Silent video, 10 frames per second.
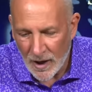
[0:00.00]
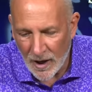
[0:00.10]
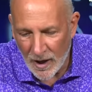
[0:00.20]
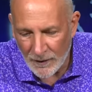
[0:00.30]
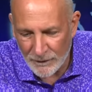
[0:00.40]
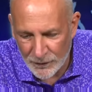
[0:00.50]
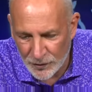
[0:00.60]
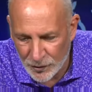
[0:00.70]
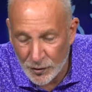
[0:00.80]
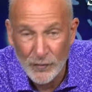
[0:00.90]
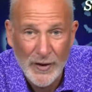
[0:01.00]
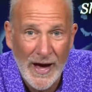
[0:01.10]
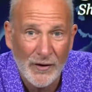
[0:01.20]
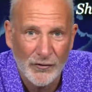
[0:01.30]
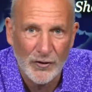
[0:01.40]
of
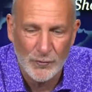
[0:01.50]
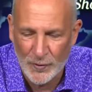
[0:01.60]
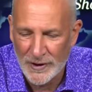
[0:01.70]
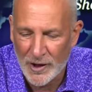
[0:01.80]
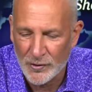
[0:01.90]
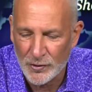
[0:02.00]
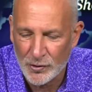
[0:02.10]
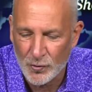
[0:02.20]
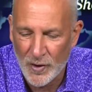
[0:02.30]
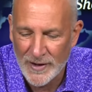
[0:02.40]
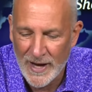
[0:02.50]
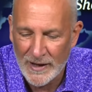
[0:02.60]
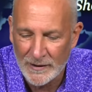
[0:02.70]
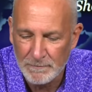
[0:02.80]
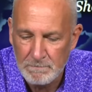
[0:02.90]
2,328.